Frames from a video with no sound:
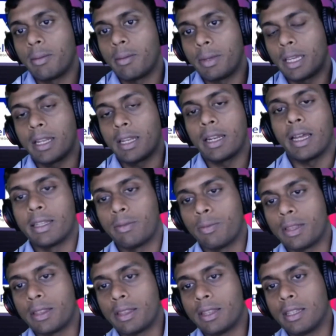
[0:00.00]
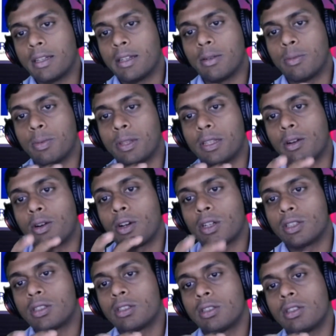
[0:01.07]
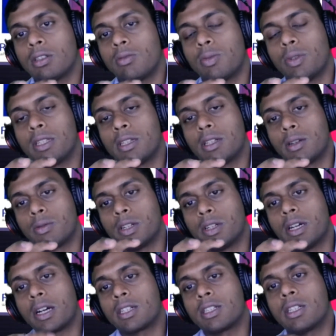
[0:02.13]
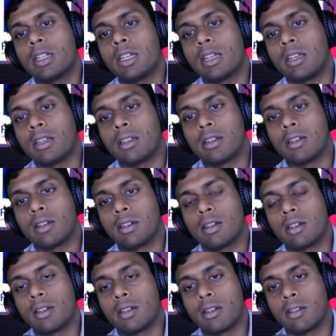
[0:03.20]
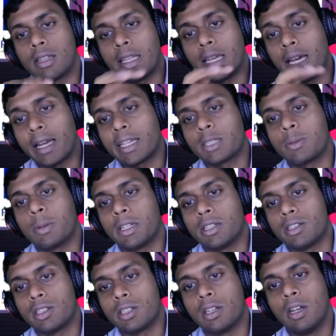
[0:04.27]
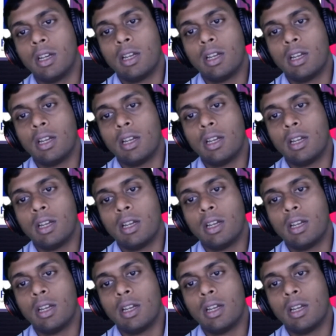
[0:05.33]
in, and then with the costs, with the reduction in their expenditure,